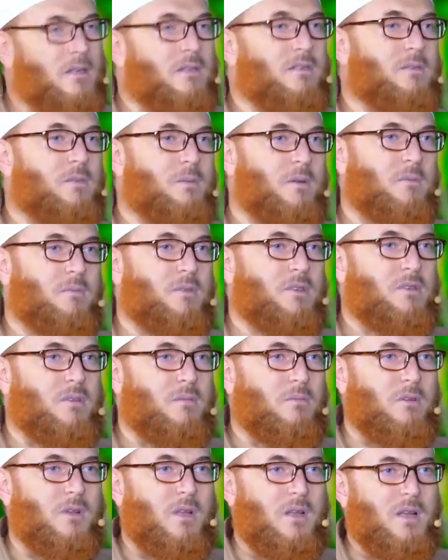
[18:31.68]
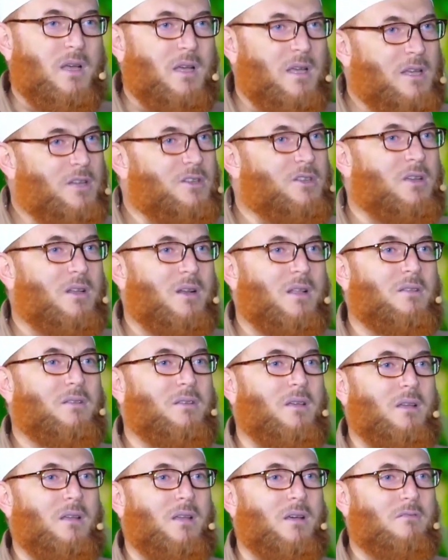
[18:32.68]
it is yeah. permissible. And Aisha
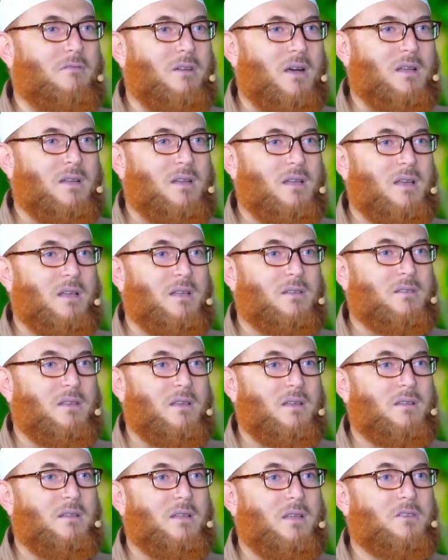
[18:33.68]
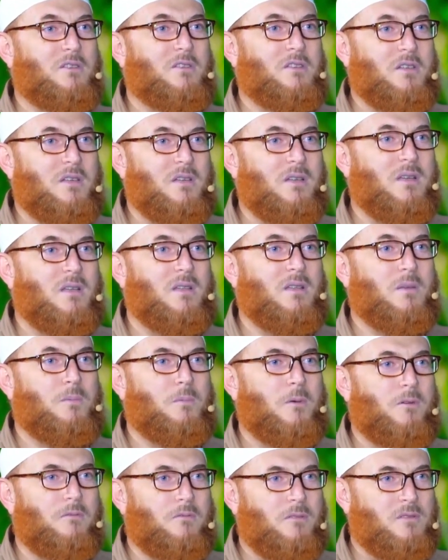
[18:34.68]
radiallahu anha said that she and the
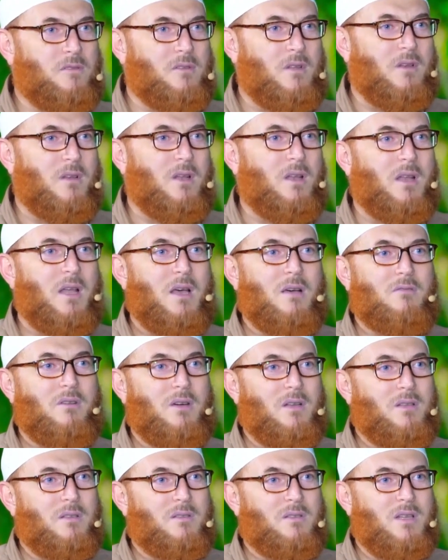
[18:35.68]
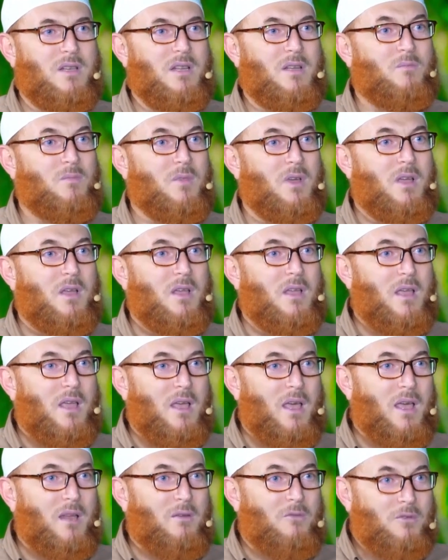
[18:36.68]
Prophet sallallahu alayhi
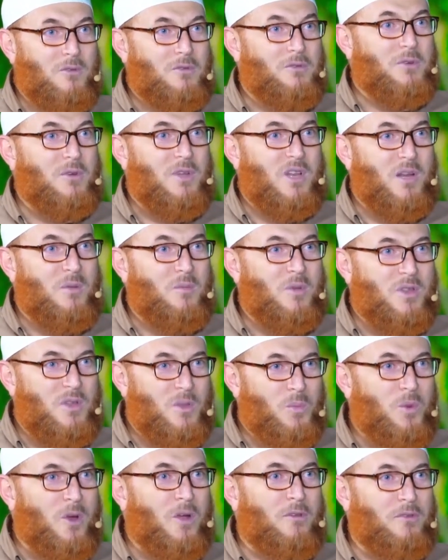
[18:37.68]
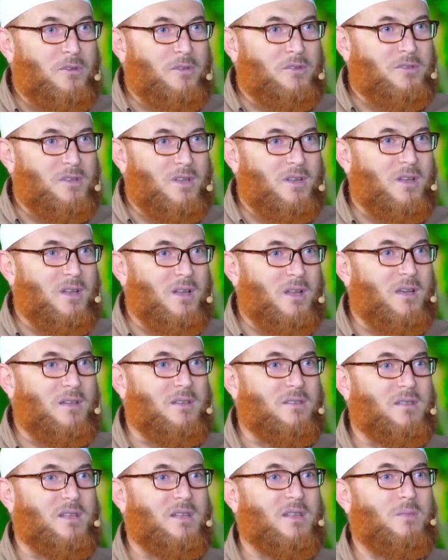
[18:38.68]
and we're talking about the Prophet
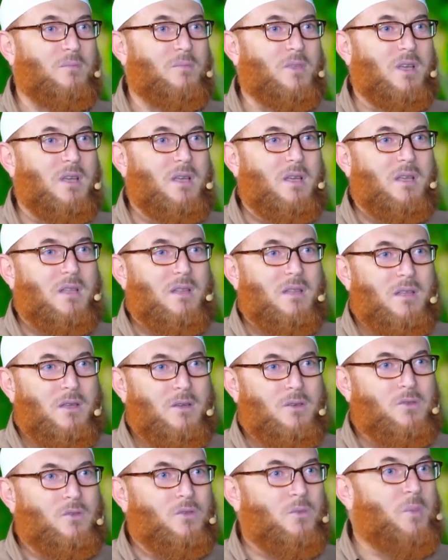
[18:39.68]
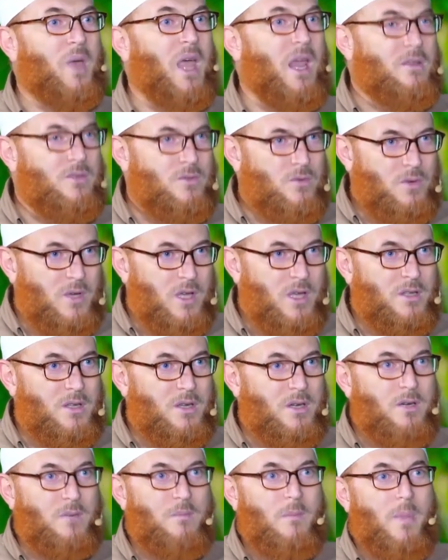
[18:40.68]
sallallahu alayhi they used to bathe
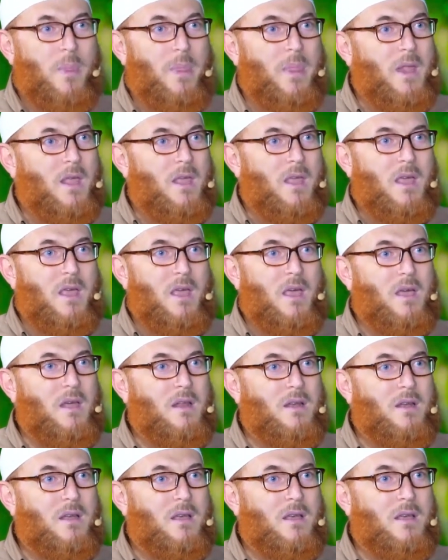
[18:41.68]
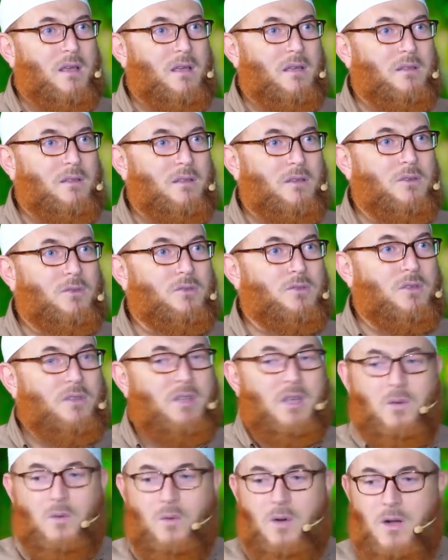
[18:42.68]
together and uh, they used to
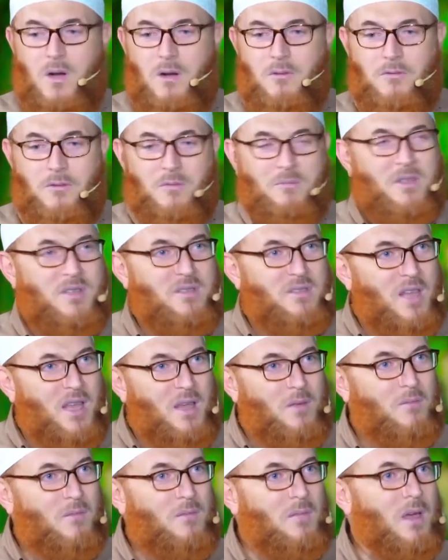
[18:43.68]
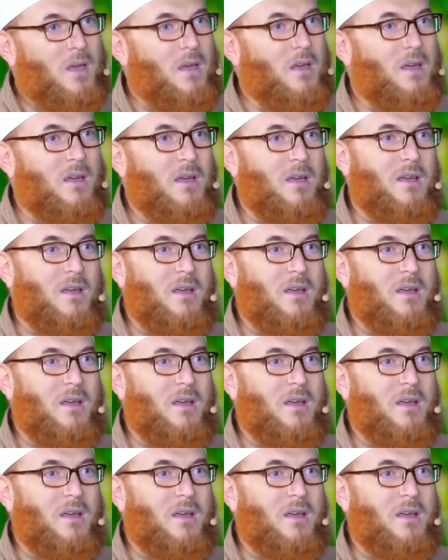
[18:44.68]
take water from the same uh,